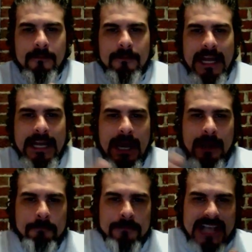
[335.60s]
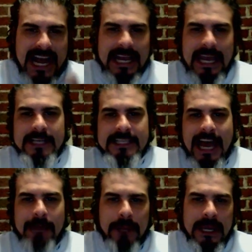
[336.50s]
That side A,
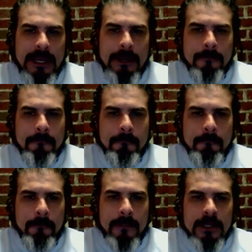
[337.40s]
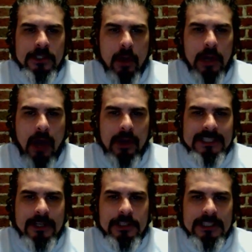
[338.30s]
side B, so long as
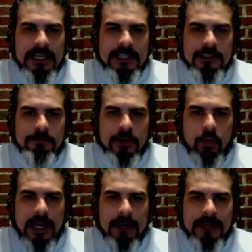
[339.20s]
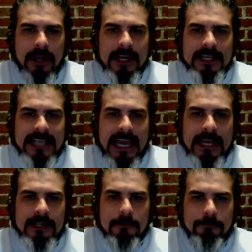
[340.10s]
there's a distance between them, there is
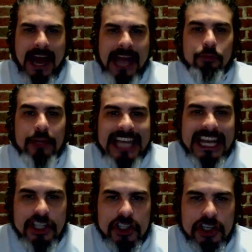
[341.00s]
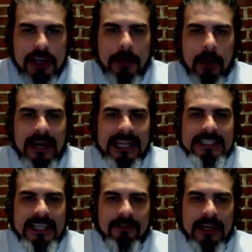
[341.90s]
a defined relationship or
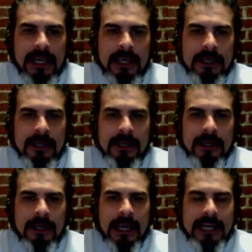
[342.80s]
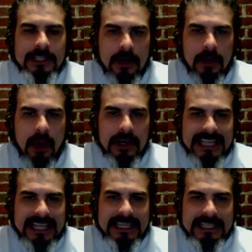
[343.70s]
relativity. And so long as
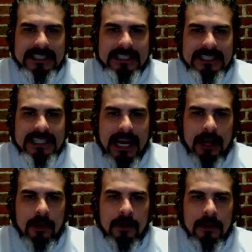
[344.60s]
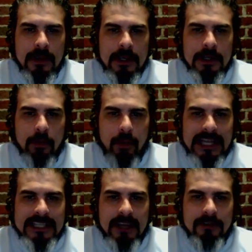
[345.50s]
that distance is there, the
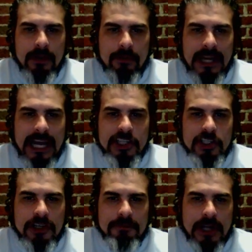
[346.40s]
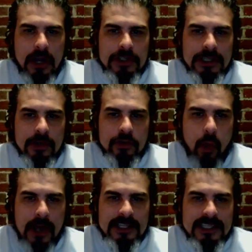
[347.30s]
relativity in the relationship shows that there's
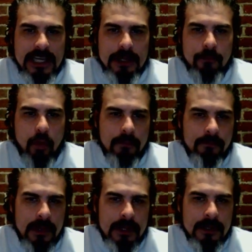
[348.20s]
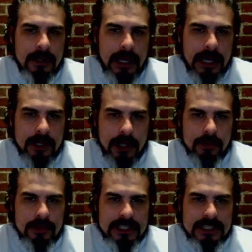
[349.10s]
one distinct form,
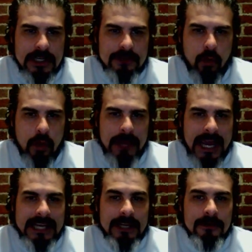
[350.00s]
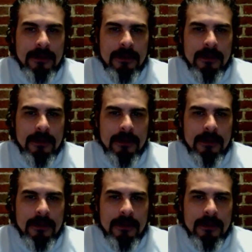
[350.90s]
another distinct form, and in